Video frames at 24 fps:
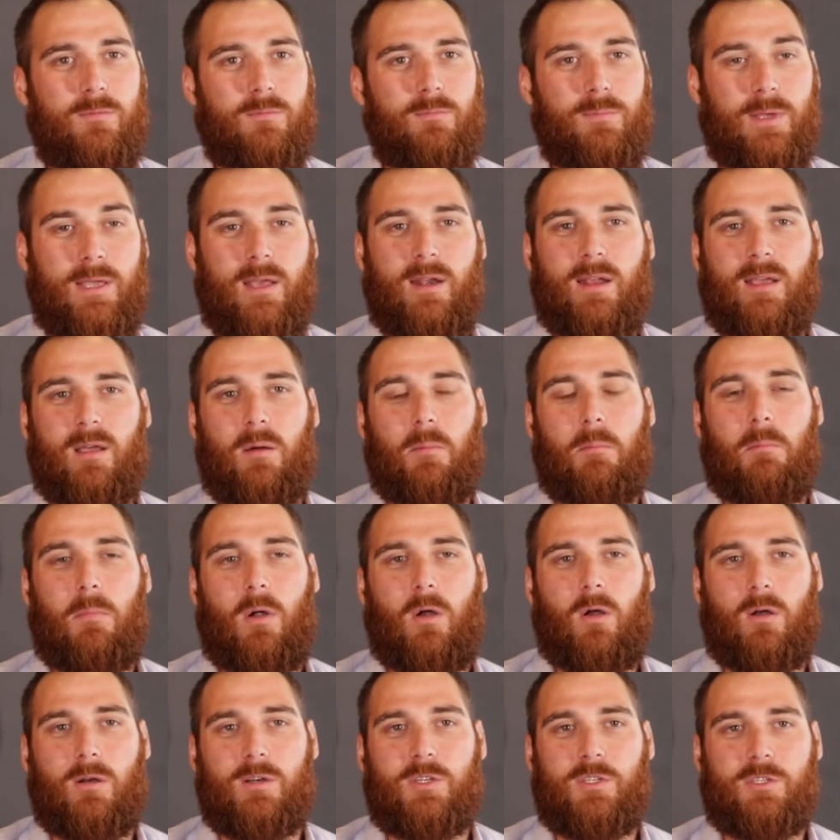beginning of
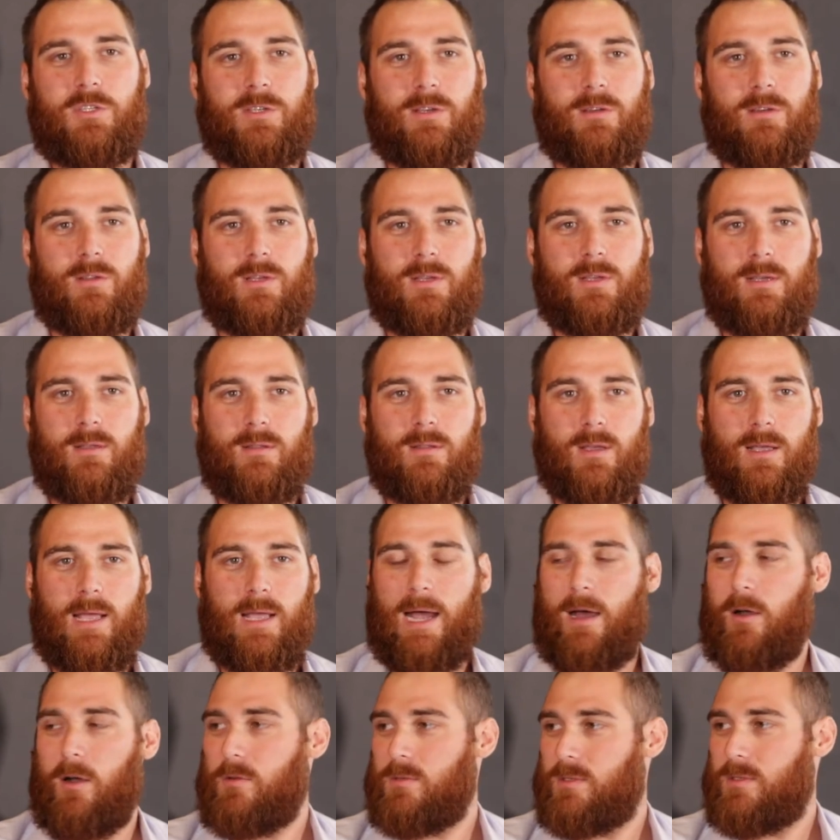March, the
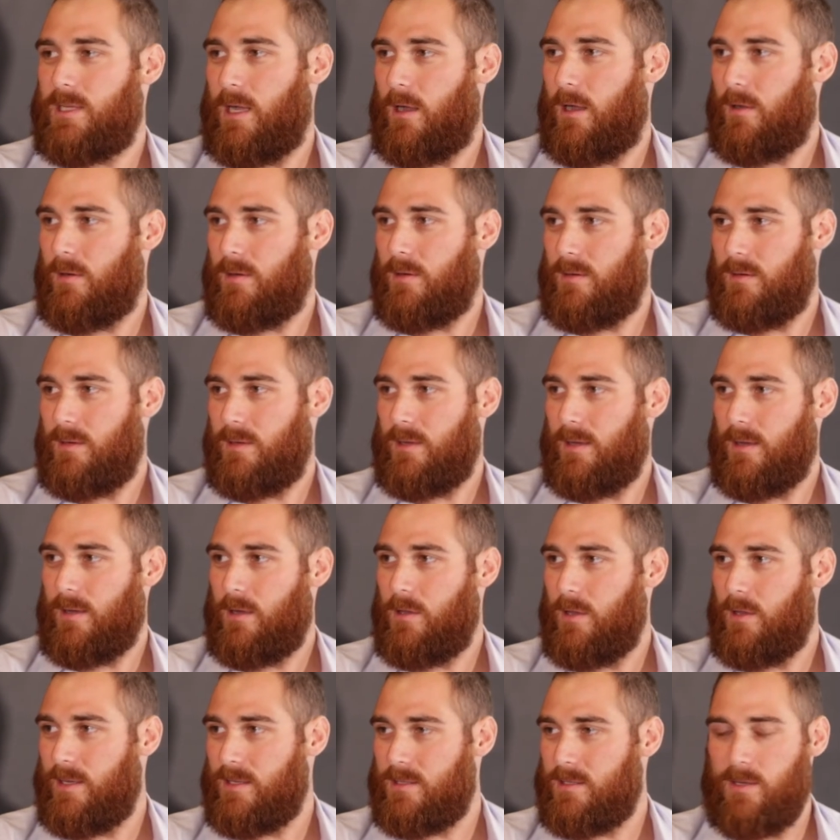cows down in
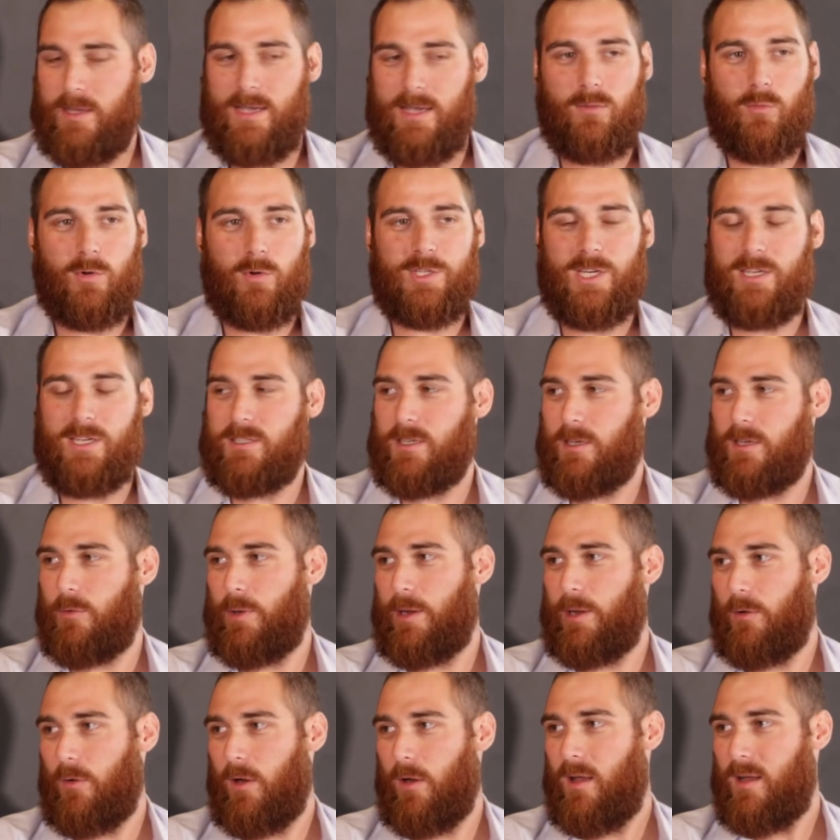Clay's land were chasing green
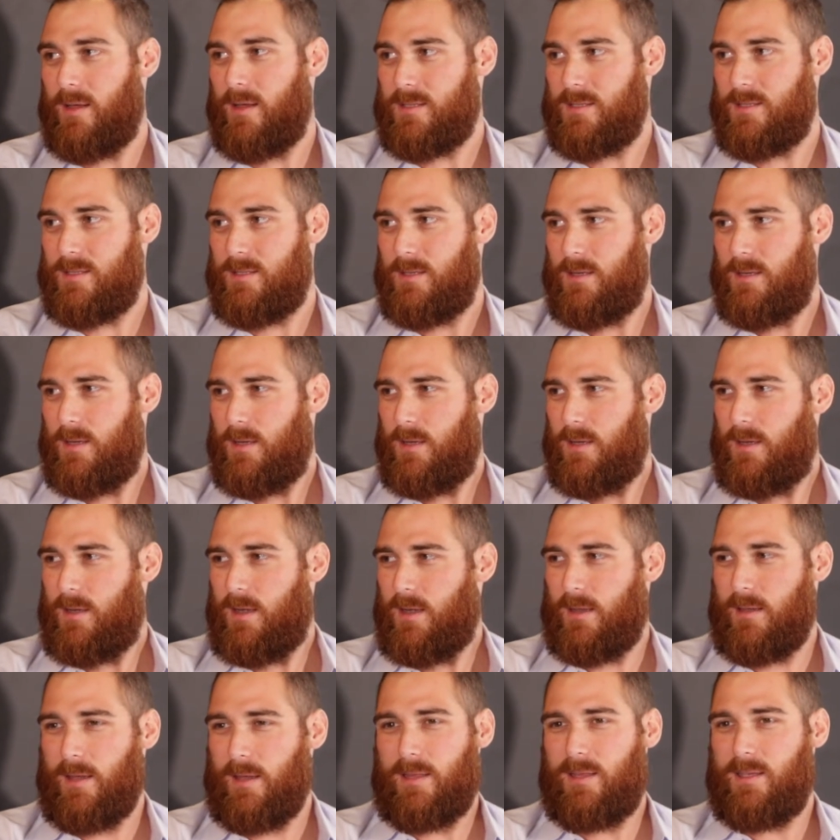grass.
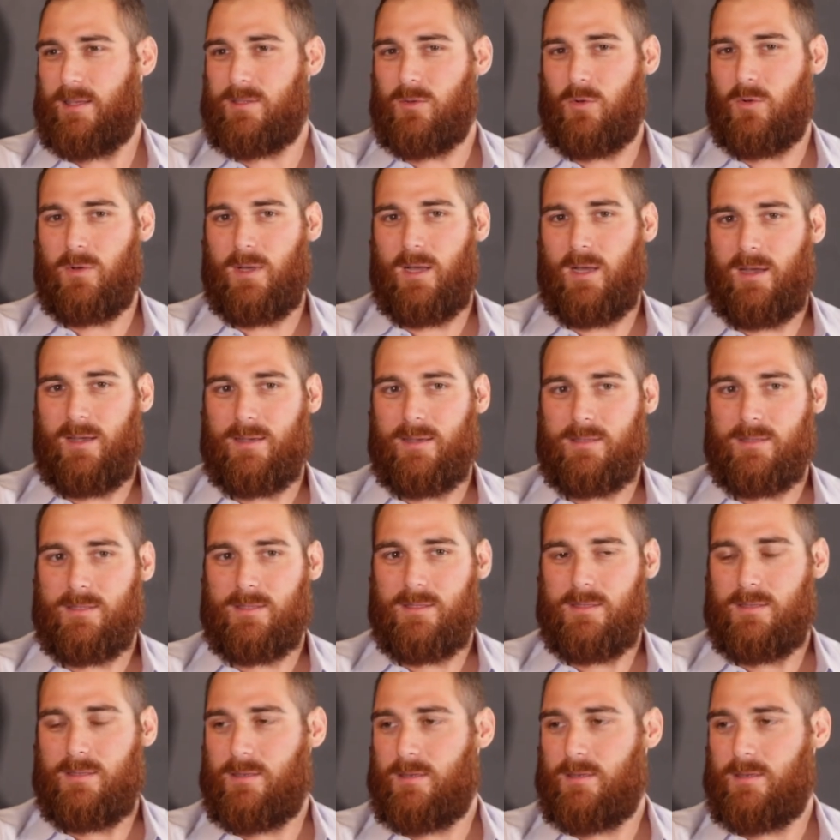And like these old guys,